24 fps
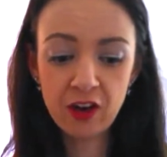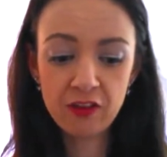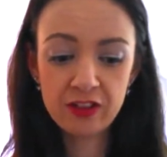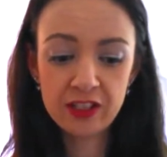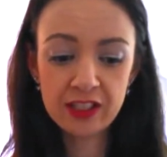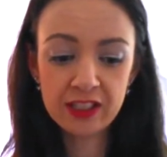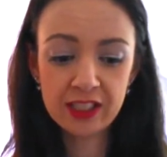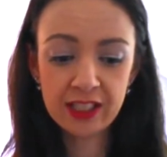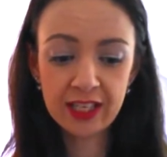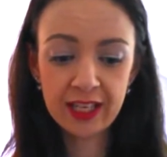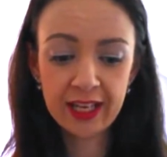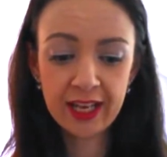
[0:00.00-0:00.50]

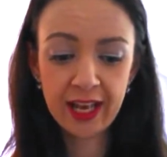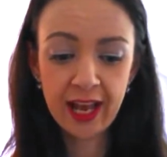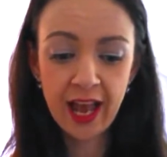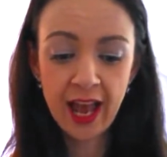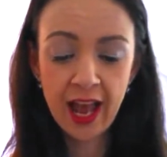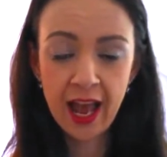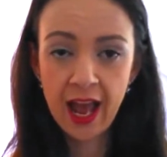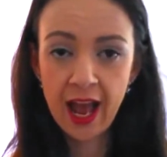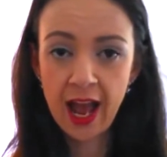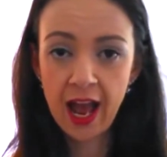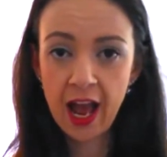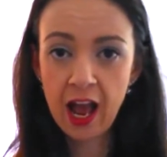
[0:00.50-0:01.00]
Obviously,
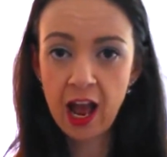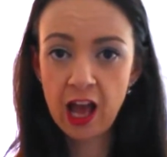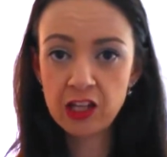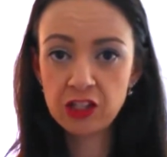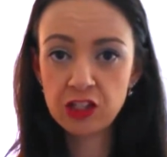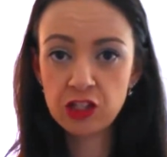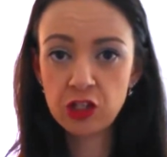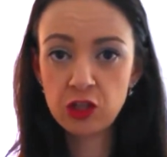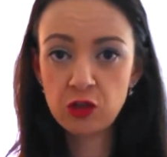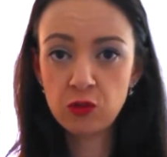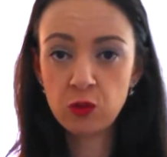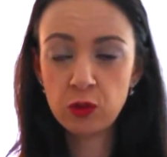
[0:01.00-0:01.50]

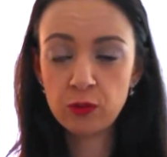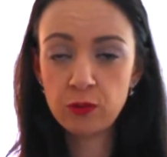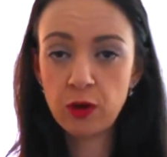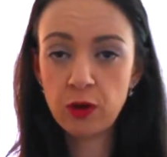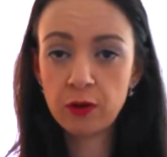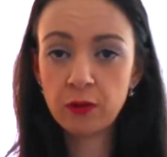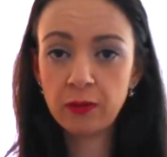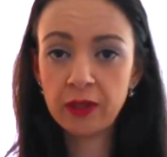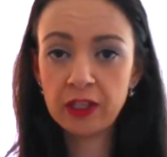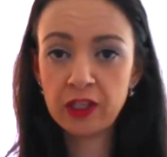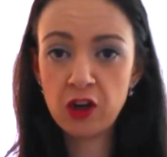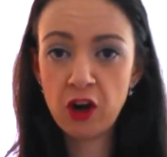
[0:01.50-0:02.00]
as you would
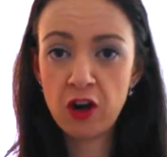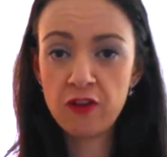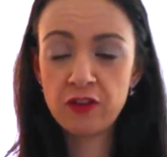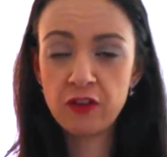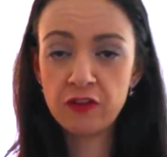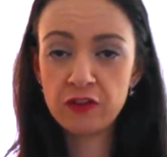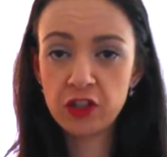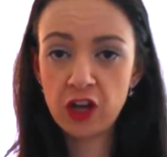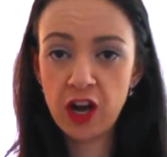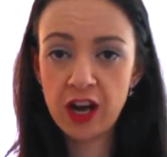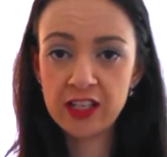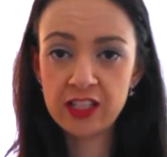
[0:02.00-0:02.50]
probably know if
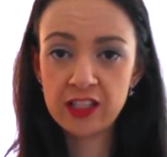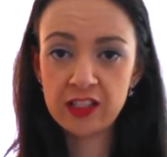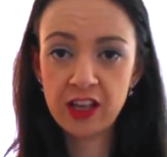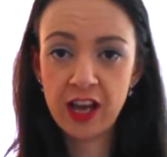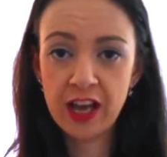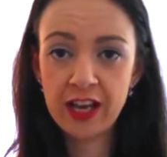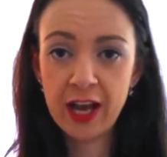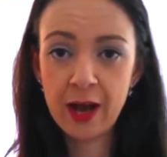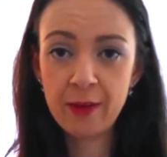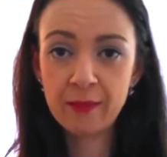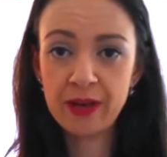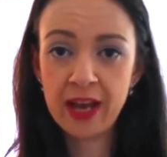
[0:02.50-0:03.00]
you've tried to
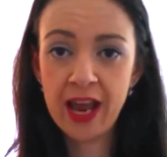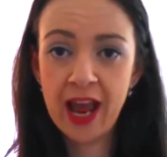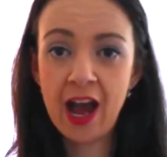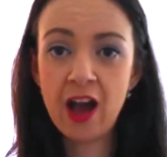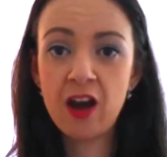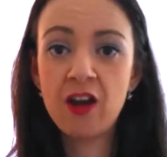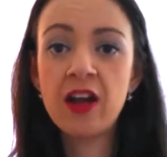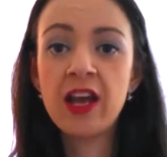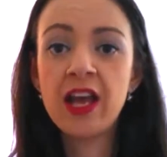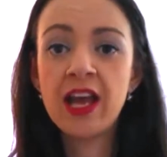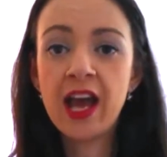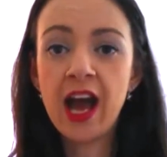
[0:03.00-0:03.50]
sign up
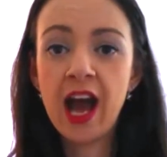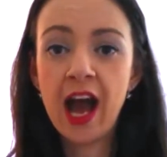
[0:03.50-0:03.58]
now,